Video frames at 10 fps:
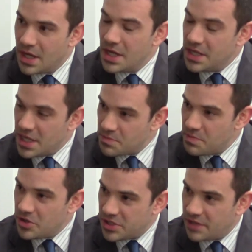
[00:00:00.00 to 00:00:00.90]

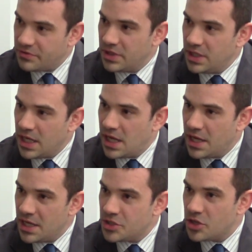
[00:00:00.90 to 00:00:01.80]
Yes, most definitely.
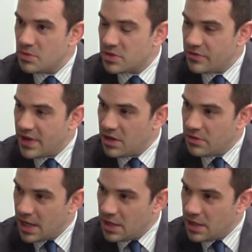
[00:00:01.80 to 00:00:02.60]
In terms of our